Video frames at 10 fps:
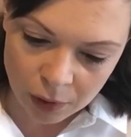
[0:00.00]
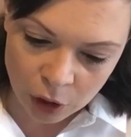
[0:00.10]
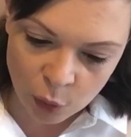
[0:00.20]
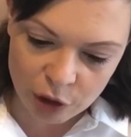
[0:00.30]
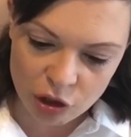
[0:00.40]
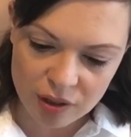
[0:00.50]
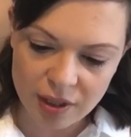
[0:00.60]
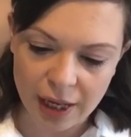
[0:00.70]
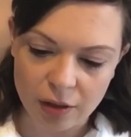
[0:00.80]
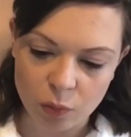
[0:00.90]
Question
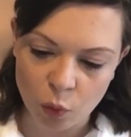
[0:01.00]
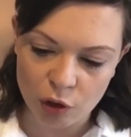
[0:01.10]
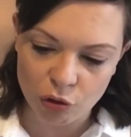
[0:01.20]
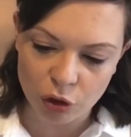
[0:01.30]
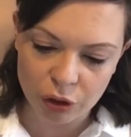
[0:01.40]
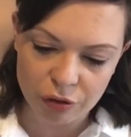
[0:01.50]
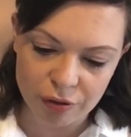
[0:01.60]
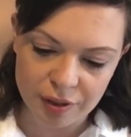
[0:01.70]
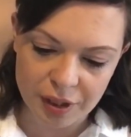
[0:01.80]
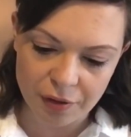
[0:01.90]
six, what is your go-to
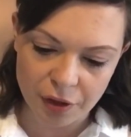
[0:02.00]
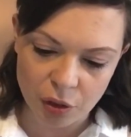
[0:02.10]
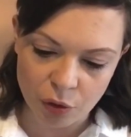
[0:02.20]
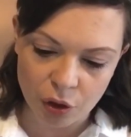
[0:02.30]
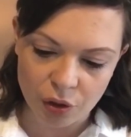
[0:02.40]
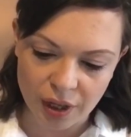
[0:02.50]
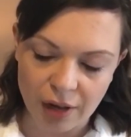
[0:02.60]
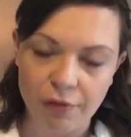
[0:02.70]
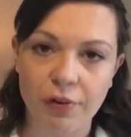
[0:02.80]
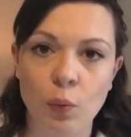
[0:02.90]
dinner that you cook
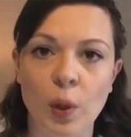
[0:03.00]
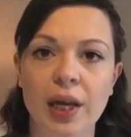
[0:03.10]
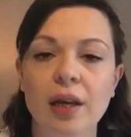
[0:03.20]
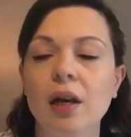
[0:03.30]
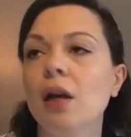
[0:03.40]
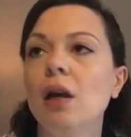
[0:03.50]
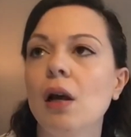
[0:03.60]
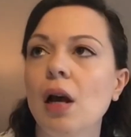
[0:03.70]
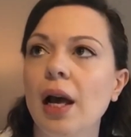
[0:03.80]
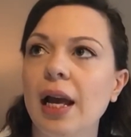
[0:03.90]
every week?
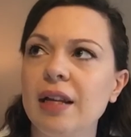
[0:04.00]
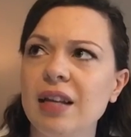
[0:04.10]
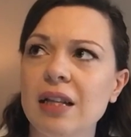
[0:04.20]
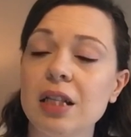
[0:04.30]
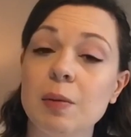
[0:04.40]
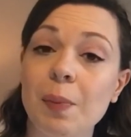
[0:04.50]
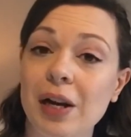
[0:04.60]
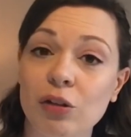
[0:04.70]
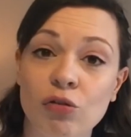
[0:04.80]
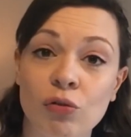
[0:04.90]
It tends to be
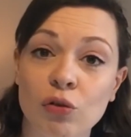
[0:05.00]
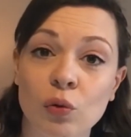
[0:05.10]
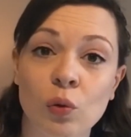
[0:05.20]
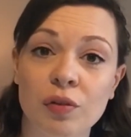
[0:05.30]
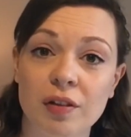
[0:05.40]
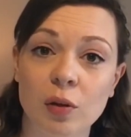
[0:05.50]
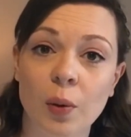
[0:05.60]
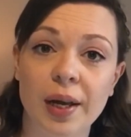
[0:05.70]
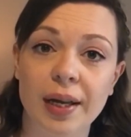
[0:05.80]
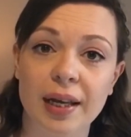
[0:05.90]
pasta and sauce. It's
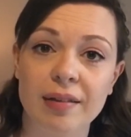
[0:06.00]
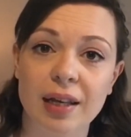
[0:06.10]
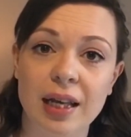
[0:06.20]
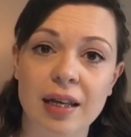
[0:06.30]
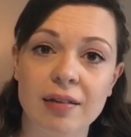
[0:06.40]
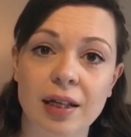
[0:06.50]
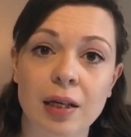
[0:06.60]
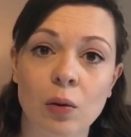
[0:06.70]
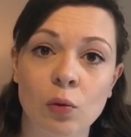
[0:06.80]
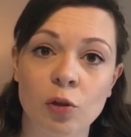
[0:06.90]
quick, it's
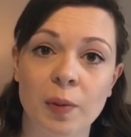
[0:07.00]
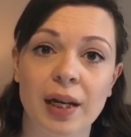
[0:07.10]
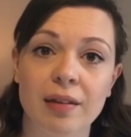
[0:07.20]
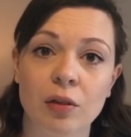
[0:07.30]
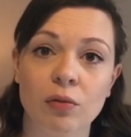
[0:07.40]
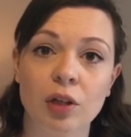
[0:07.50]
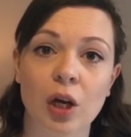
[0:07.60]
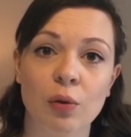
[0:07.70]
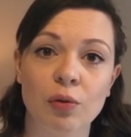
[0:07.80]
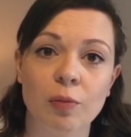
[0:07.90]
easy, or spaghetti on
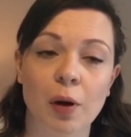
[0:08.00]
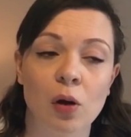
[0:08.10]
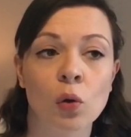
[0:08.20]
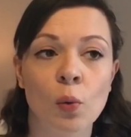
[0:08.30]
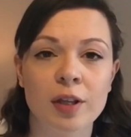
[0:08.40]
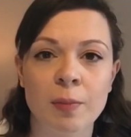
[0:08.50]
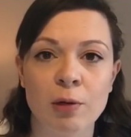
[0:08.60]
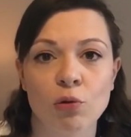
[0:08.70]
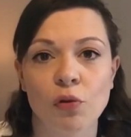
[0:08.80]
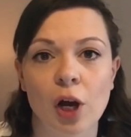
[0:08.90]
toast, but I'll always make
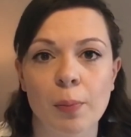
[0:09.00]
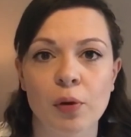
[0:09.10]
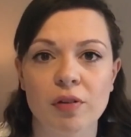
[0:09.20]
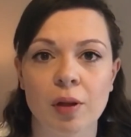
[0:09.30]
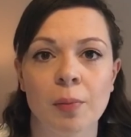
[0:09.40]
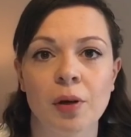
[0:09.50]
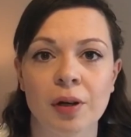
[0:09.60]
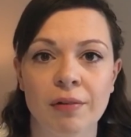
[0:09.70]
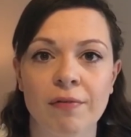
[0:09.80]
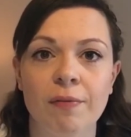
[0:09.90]
sure that I put some
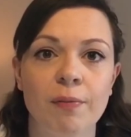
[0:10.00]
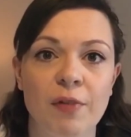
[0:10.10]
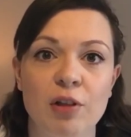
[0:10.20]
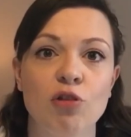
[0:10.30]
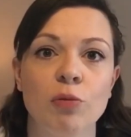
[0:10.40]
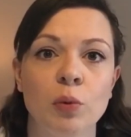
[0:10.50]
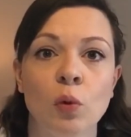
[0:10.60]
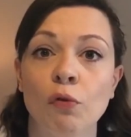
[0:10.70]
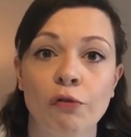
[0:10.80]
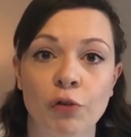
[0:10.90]
kind of vegetable
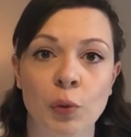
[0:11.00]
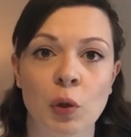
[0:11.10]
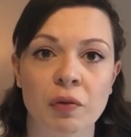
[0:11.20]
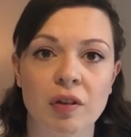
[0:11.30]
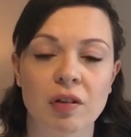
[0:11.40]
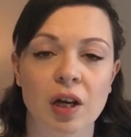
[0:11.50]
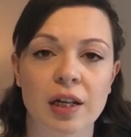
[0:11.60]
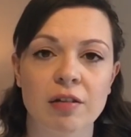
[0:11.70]
or fruit on the side.